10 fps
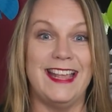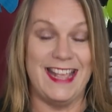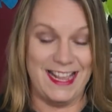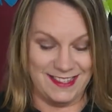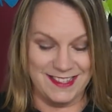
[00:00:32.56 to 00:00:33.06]

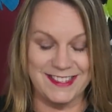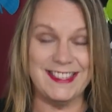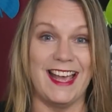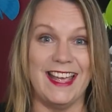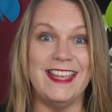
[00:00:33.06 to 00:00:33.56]
It can
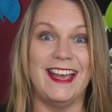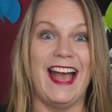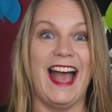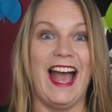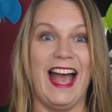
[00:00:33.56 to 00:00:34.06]
say
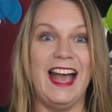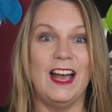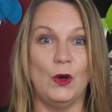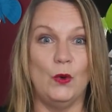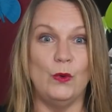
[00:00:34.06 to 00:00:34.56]
a
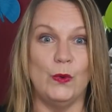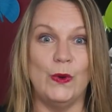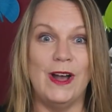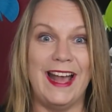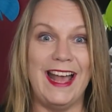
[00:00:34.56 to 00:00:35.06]

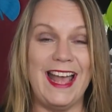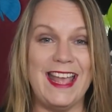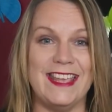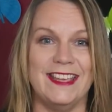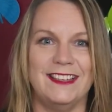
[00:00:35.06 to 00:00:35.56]
or
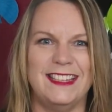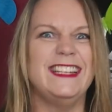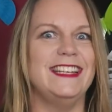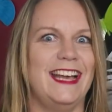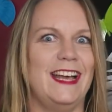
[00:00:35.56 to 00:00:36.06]
a.
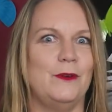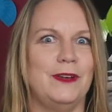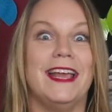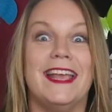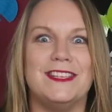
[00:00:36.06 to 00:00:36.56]
Now,
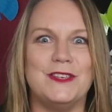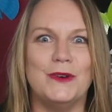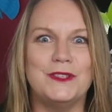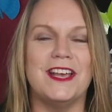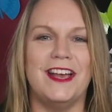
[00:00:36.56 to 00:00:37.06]
it's
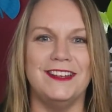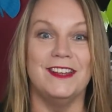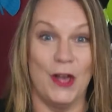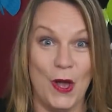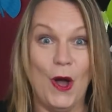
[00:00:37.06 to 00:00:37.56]
your turn.
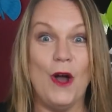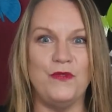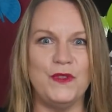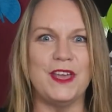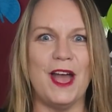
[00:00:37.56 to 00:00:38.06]

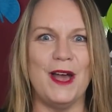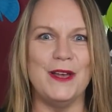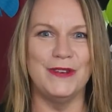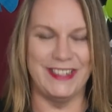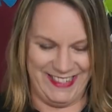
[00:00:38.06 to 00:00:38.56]
Off you
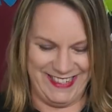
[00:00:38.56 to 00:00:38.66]
go.